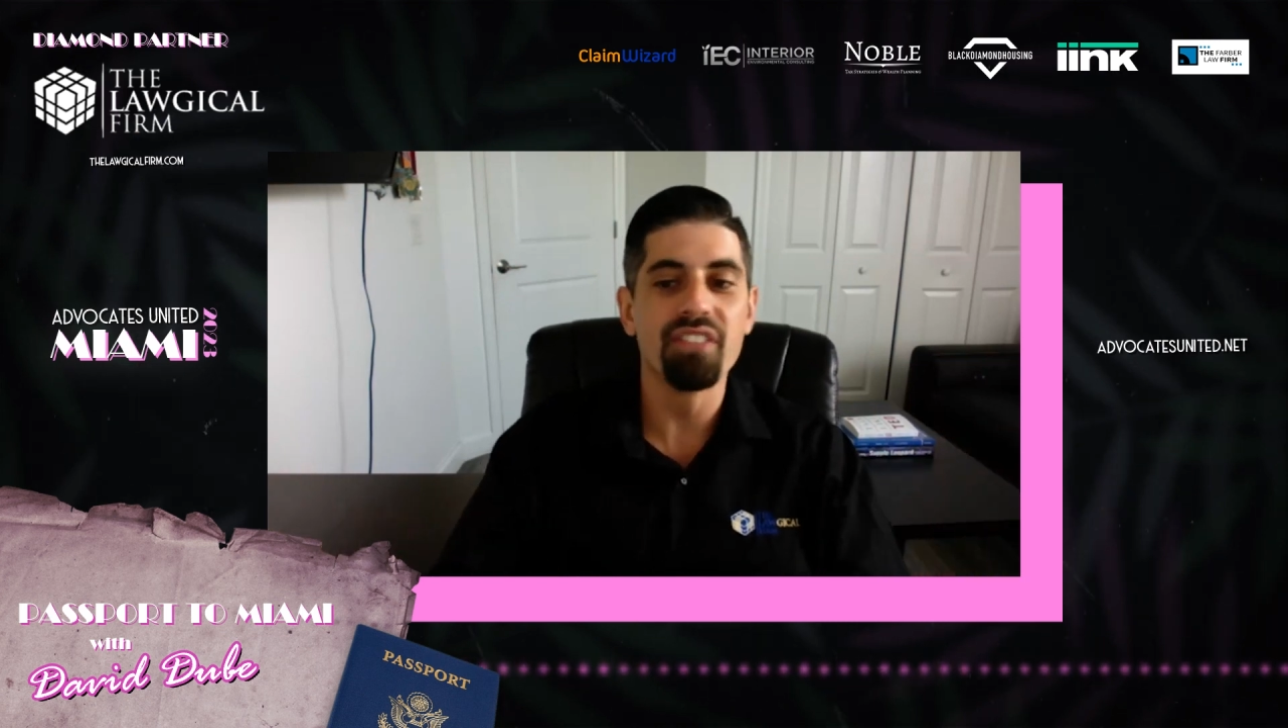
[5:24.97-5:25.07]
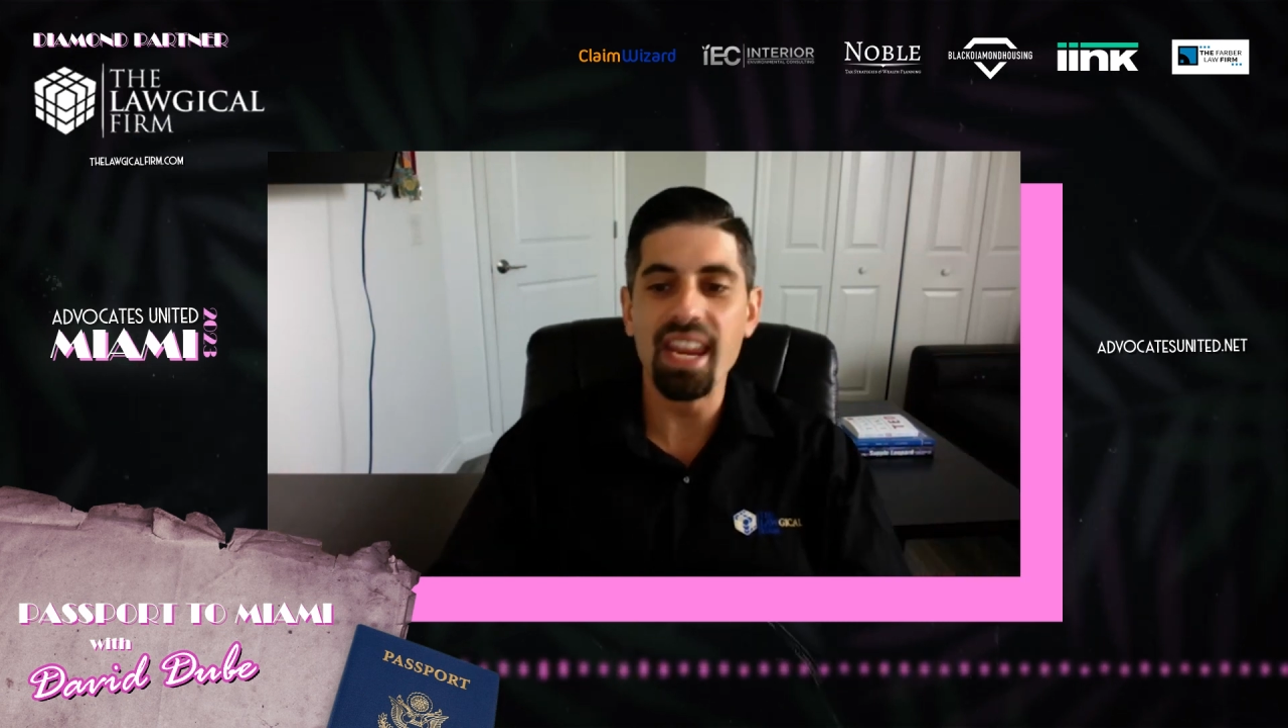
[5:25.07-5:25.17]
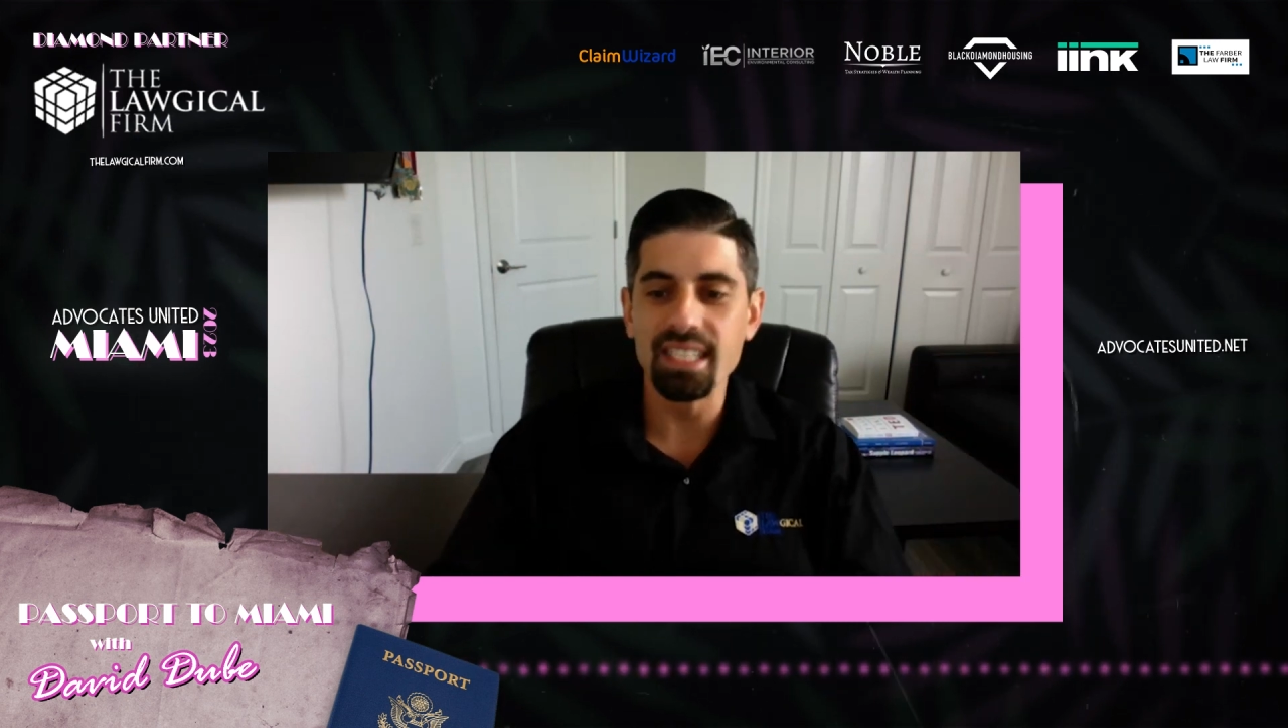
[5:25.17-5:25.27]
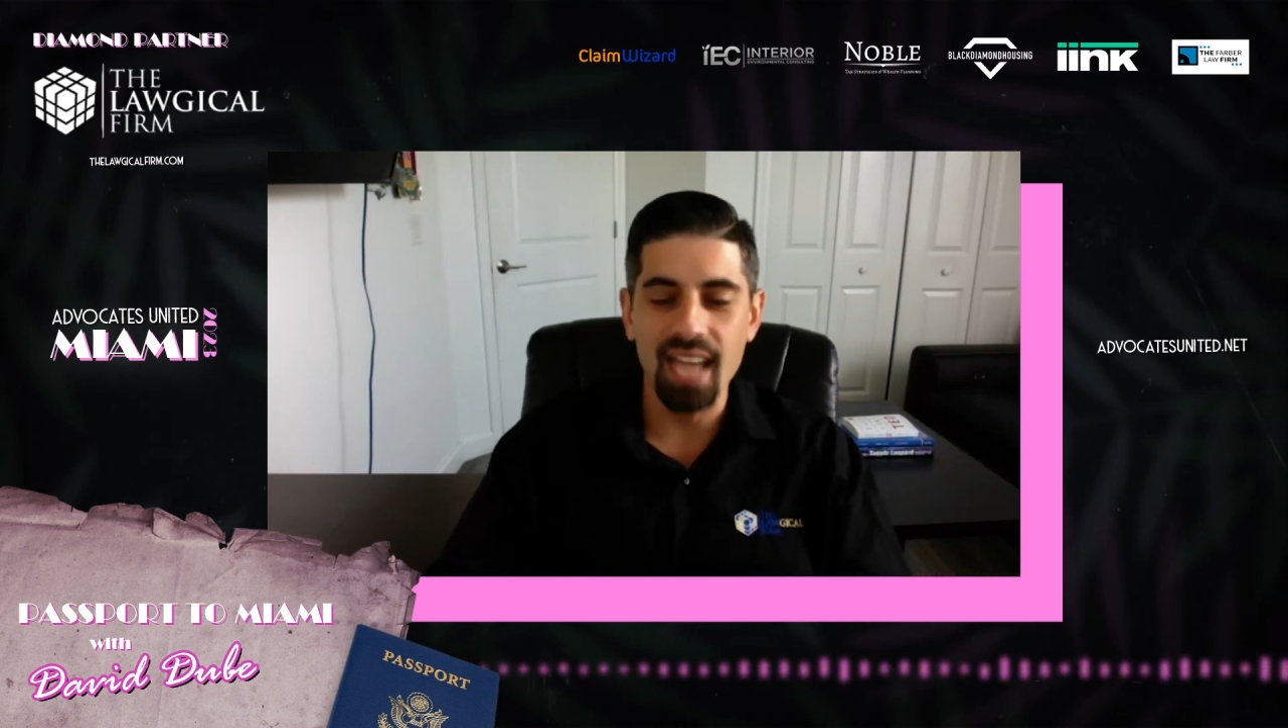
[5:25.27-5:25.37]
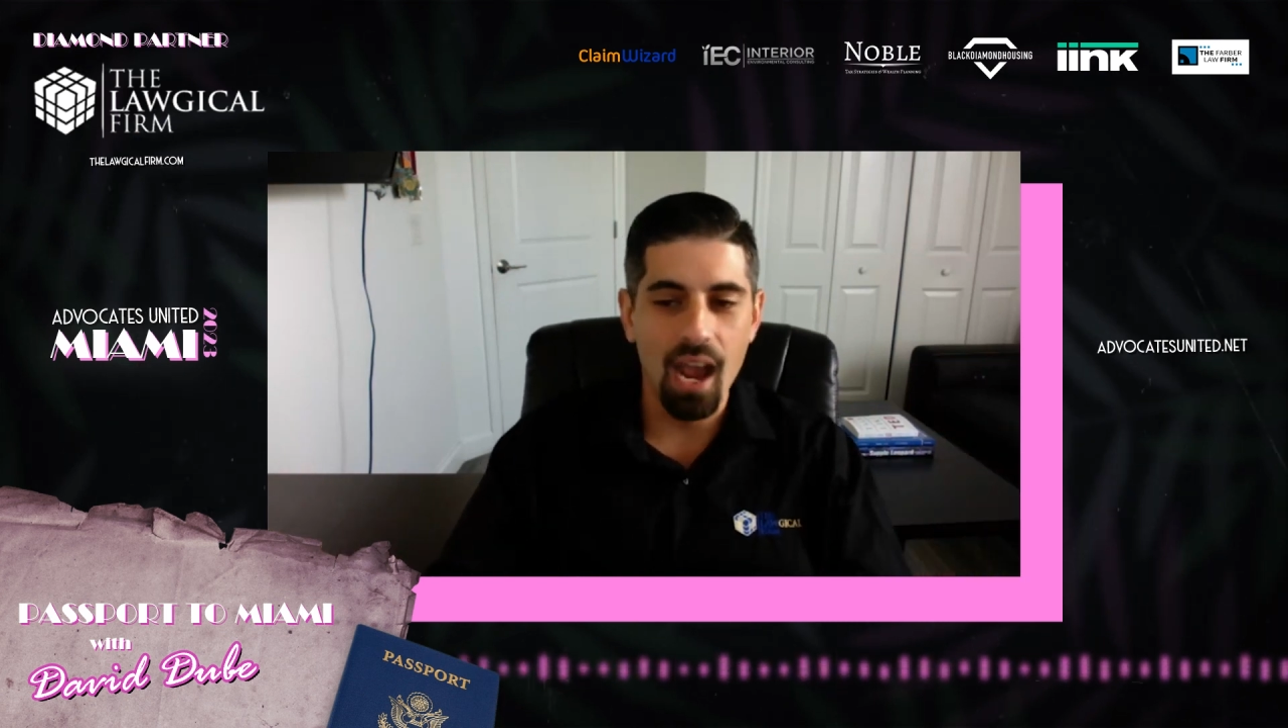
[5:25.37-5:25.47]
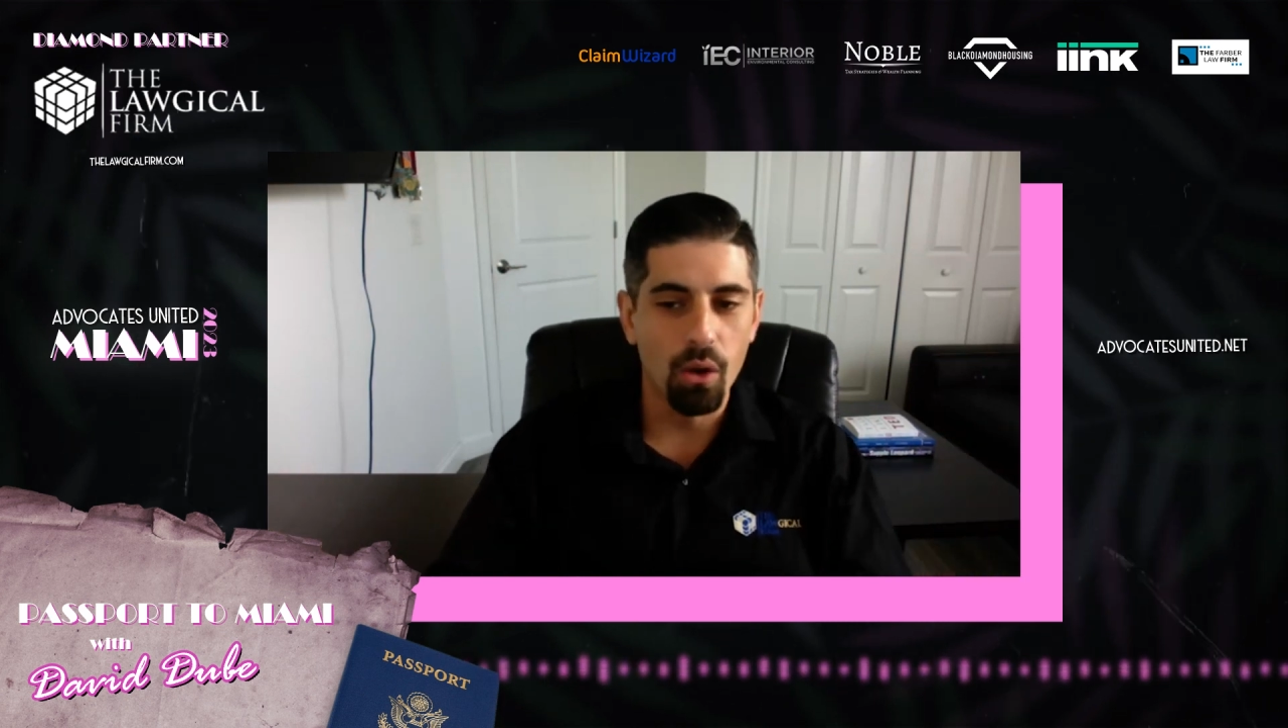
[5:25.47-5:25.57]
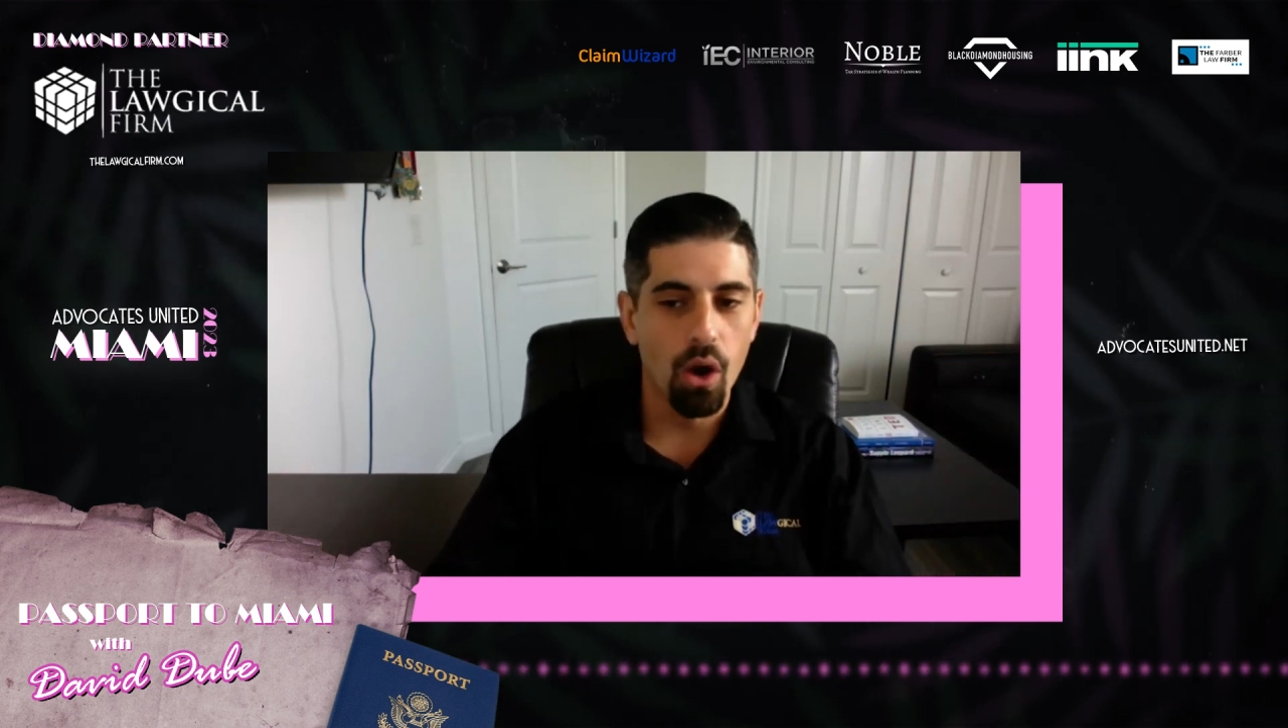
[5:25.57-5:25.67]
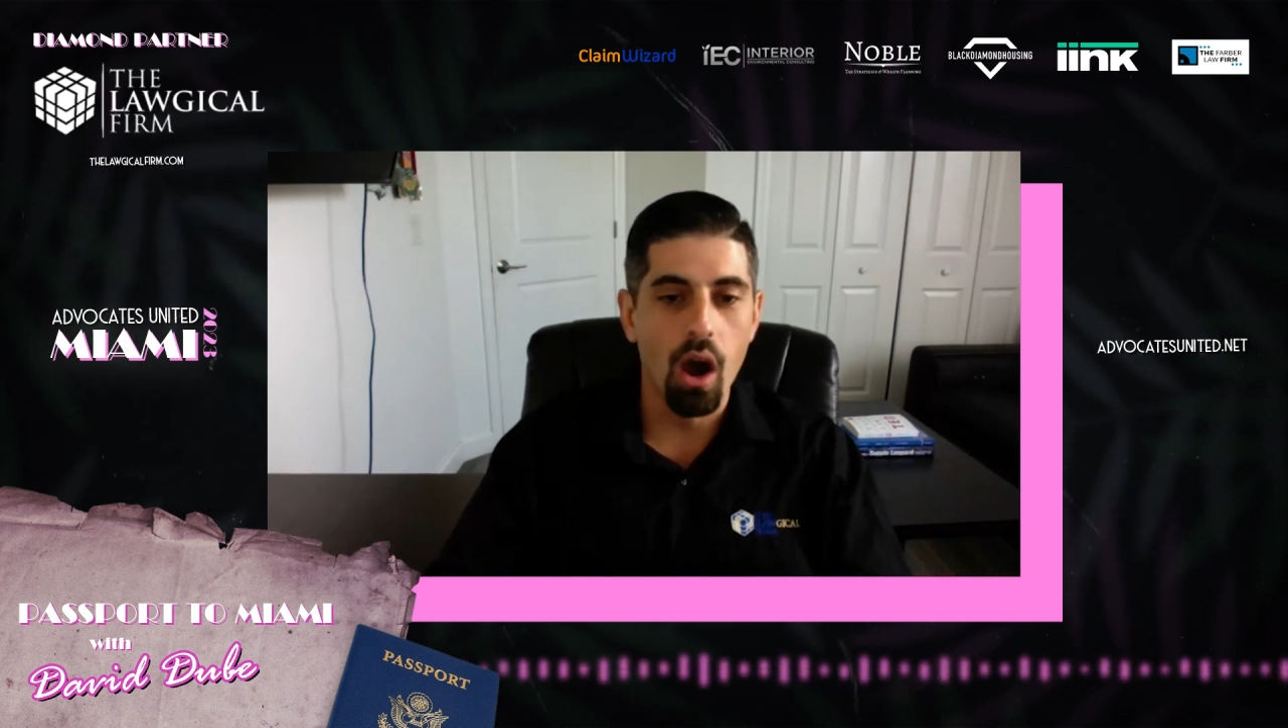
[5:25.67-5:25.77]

phase out